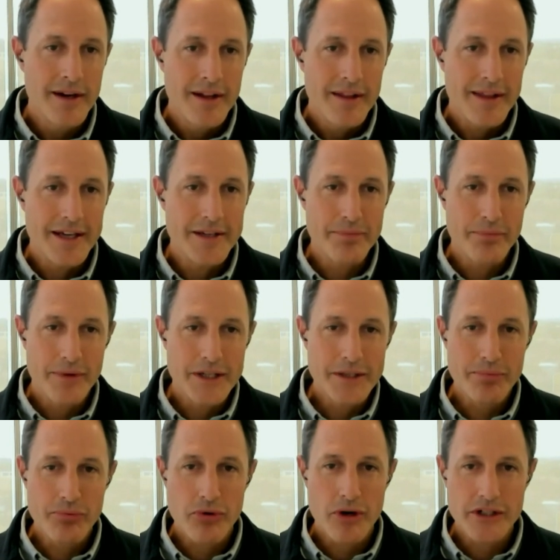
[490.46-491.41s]
These these
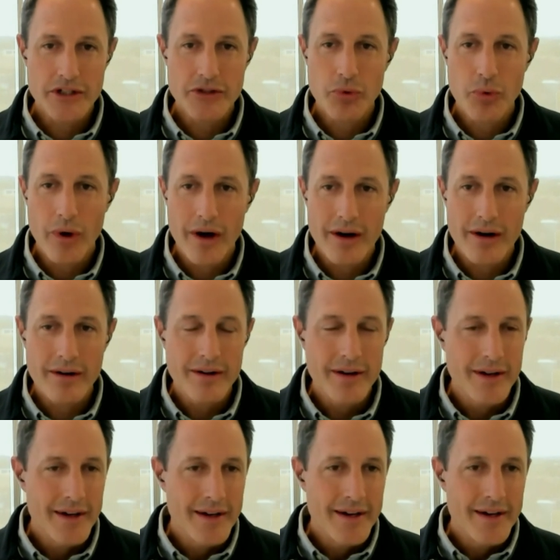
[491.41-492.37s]
projects require
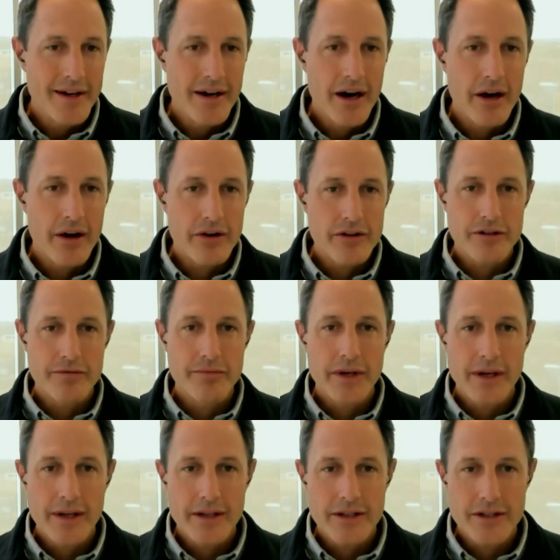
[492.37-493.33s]
hundreds of
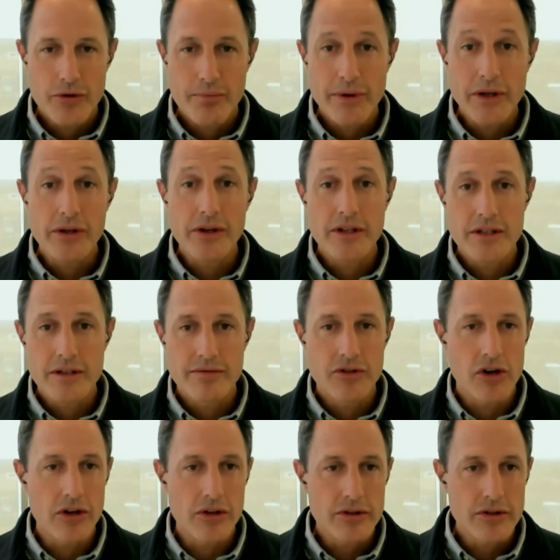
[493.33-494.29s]
millions or billions of
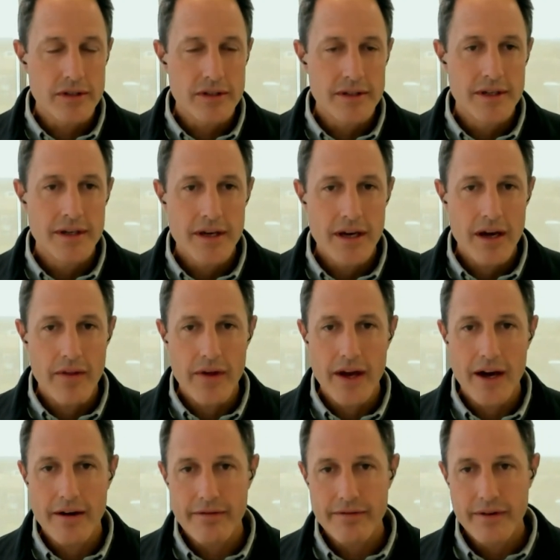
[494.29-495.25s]
dollars and they
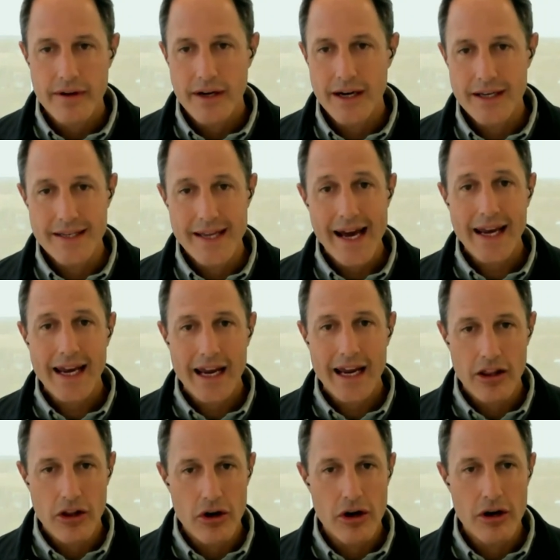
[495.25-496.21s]
have a decade
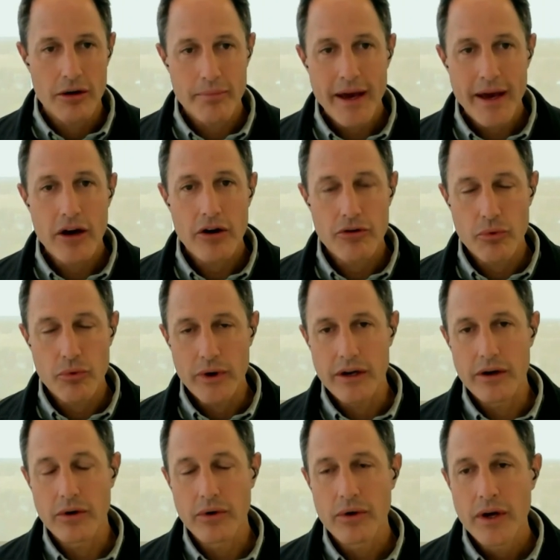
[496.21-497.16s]
long payout
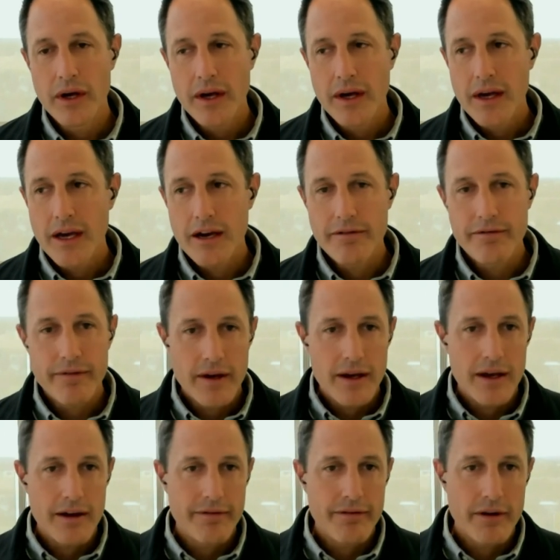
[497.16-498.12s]
window if
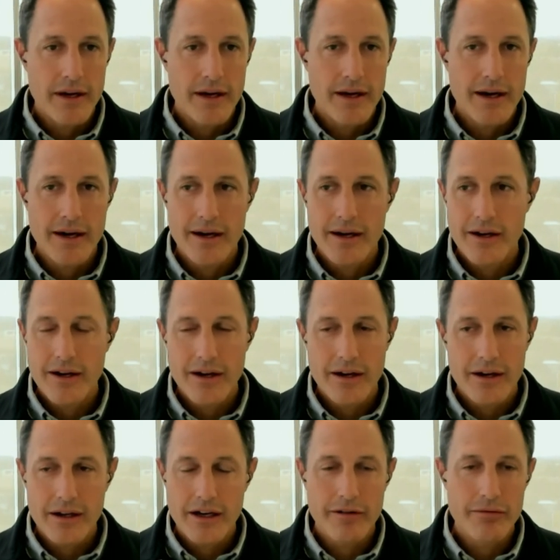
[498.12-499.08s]
if a, uh,
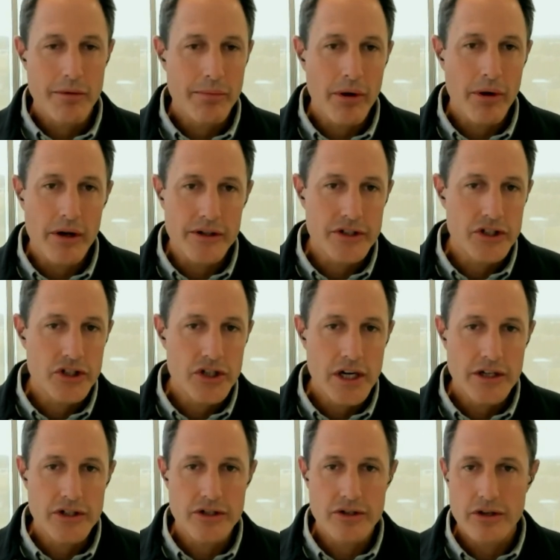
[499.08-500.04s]
a government policy
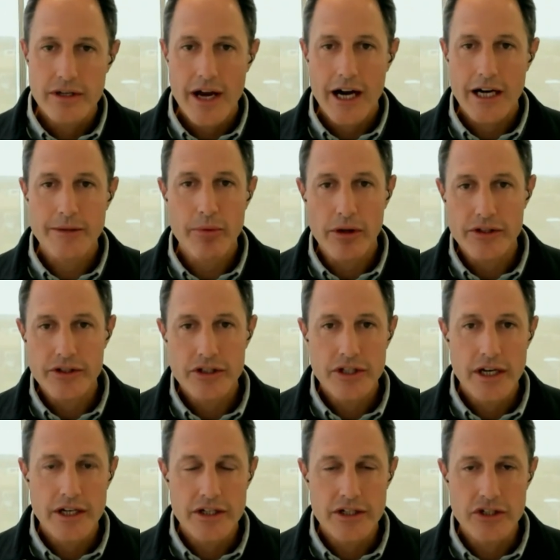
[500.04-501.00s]
changes or a tax policy
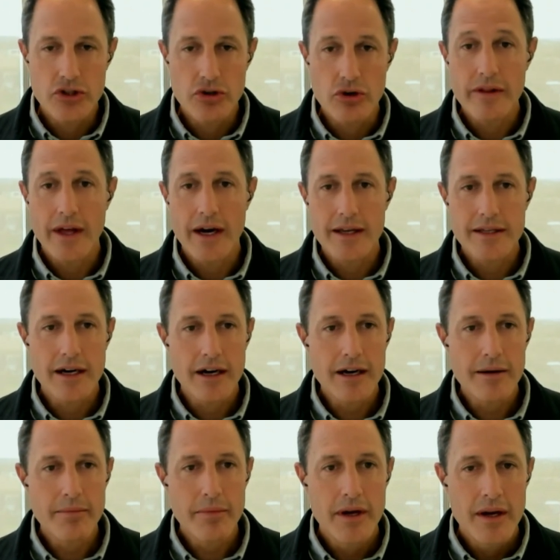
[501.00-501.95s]
changes during that
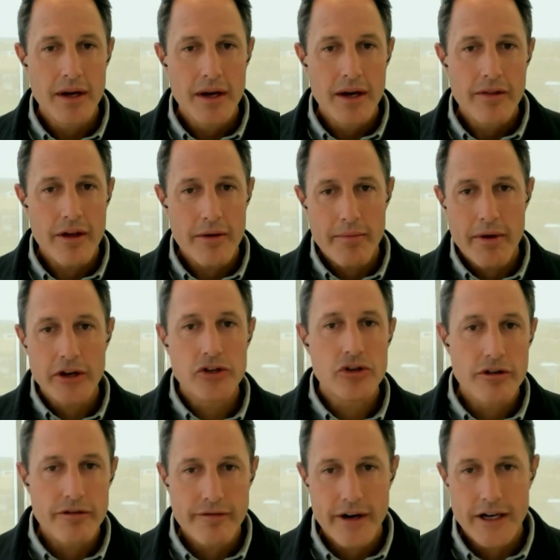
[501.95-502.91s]
time then
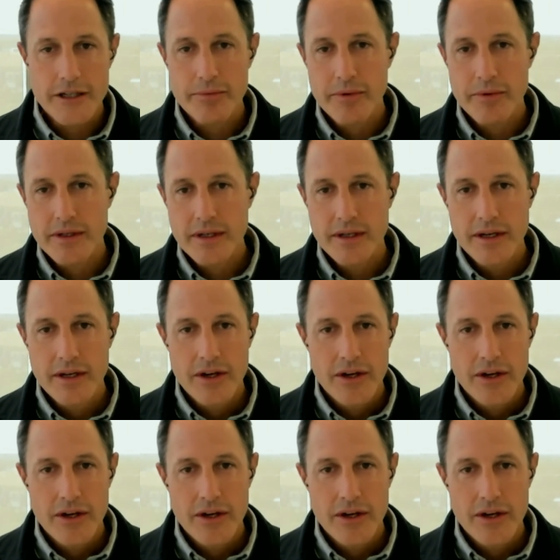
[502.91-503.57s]
makes your investment